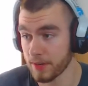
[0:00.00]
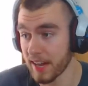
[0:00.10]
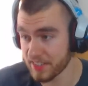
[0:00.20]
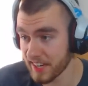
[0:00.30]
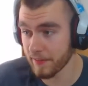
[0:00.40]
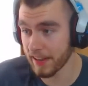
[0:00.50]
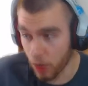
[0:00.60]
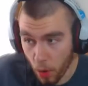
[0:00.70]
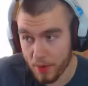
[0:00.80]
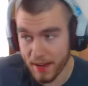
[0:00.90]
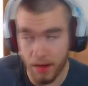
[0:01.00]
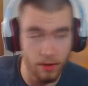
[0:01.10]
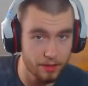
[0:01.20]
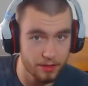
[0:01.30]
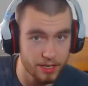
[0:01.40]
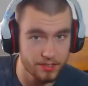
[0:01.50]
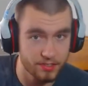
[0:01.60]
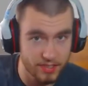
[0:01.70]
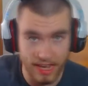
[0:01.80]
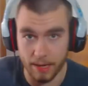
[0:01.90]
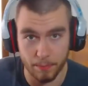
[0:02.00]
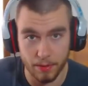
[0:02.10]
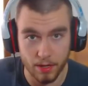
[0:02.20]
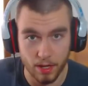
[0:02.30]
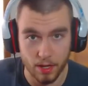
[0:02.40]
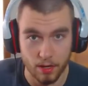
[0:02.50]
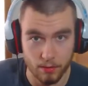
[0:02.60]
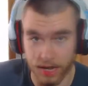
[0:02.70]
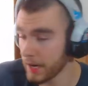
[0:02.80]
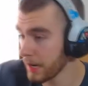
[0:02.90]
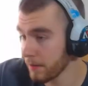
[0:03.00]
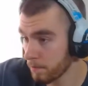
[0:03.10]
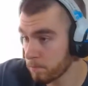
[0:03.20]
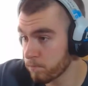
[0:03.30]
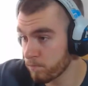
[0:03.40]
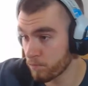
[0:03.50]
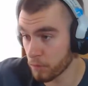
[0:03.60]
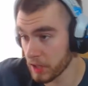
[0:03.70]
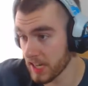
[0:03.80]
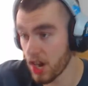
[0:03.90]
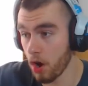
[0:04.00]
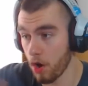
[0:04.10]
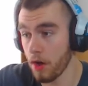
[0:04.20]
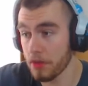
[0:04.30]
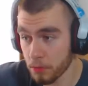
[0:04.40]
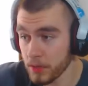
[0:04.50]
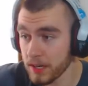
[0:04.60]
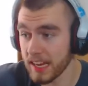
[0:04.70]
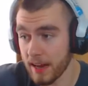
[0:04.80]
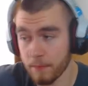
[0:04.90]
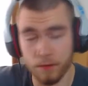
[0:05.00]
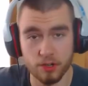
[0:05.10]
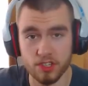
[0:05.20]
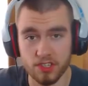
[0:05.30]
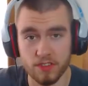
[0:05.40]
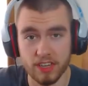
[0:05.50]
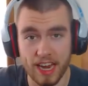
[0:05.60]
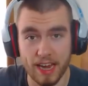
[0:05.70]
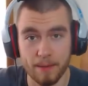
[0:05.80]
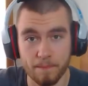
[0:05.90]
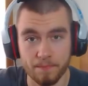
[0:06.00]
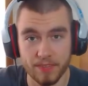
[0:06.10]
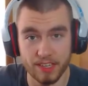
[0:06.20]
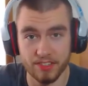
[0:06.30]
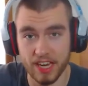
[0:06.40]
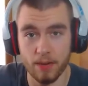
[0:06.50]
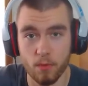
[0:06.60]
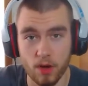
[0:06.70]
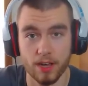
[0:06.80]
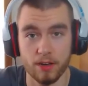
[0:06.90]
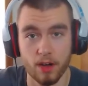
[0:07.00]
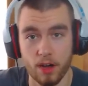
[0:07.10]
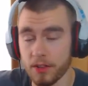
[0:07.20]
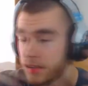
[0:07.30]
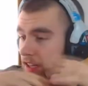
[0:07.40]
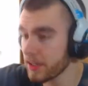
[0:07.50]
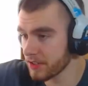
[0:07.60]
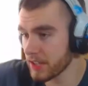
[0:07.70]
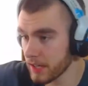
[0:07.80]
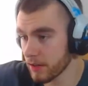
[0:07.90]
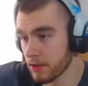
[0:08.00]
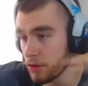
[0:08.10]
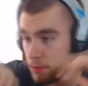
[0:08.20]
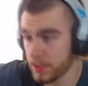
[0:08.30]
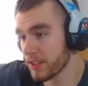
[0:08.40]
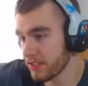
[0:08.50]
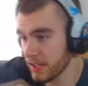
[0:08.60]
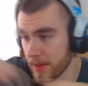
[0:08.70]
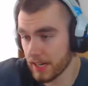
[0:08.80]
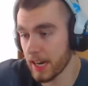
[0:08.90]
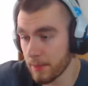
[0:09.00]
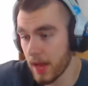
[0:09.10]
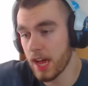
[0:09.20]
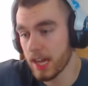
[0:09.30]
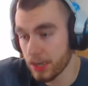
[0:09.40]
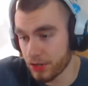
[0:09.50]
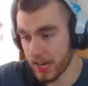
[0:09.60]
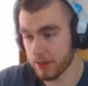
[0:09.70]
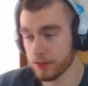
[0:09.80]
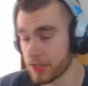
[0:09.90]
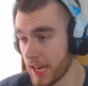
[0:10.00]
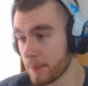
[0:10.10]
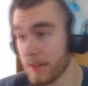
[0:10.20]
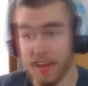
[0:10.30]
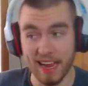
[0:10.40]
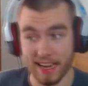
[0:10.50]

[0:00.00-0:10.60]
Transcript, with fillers: You actually have a goal now other than escape, right? In freaking all three game versions of the game in State One, all the DLC, the two DLC in the main game, you just had to escape.